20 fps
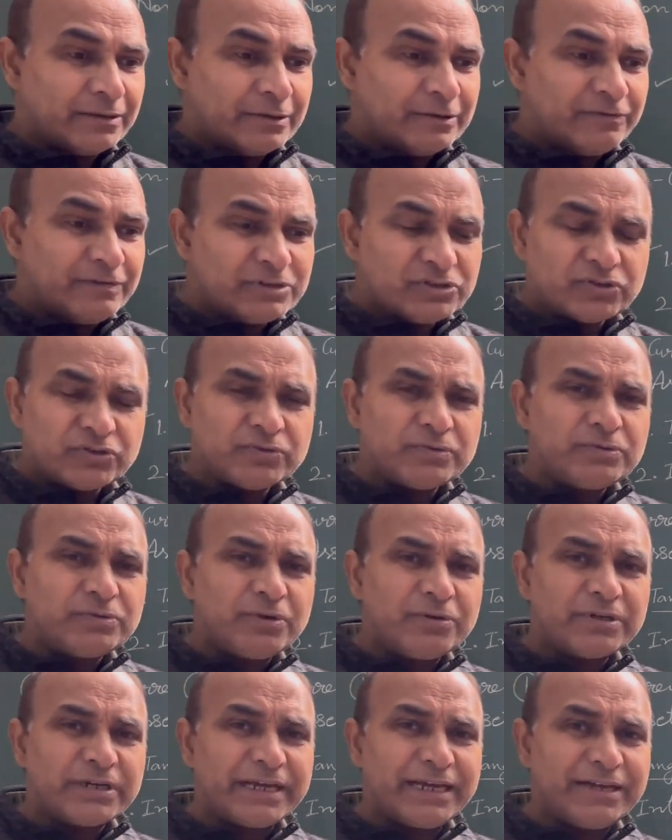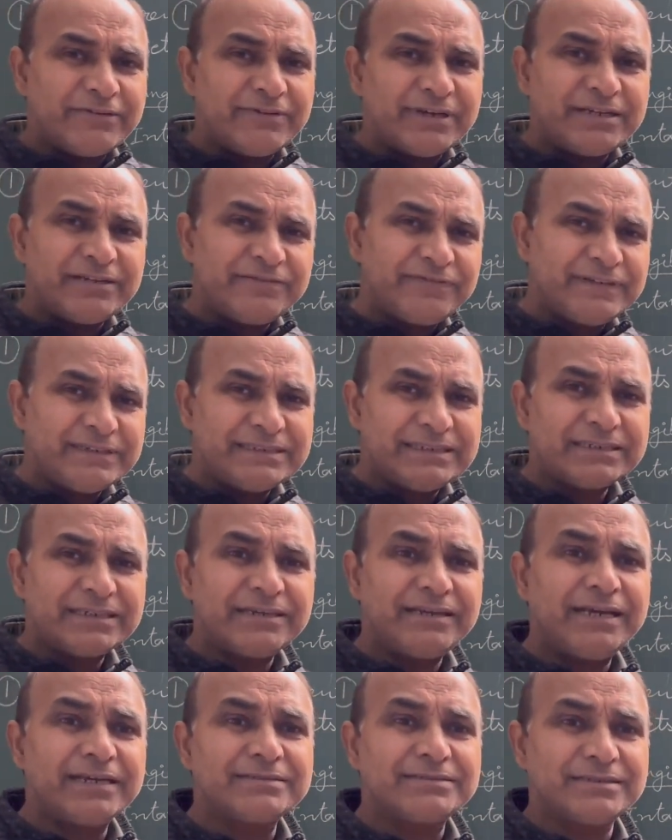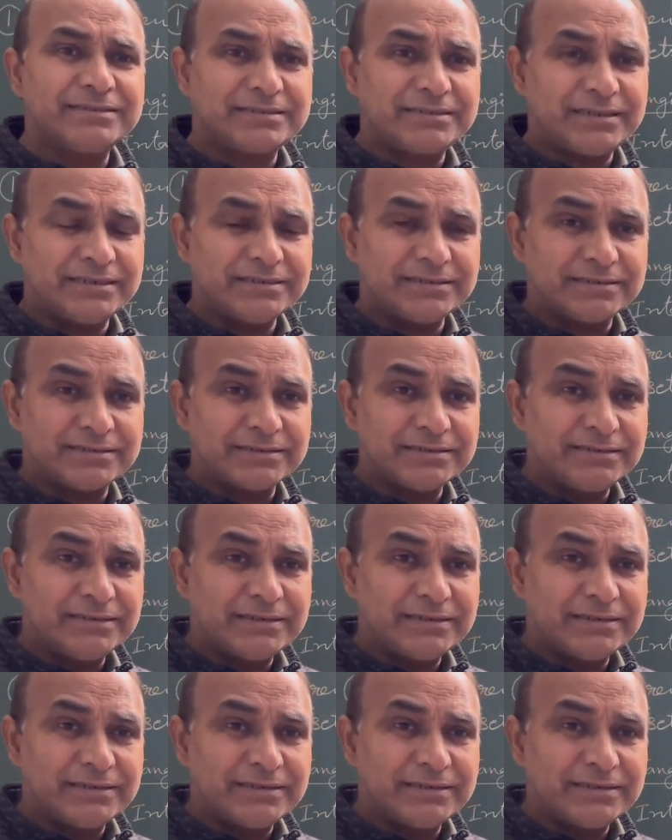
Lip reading: which do not have any physical existence.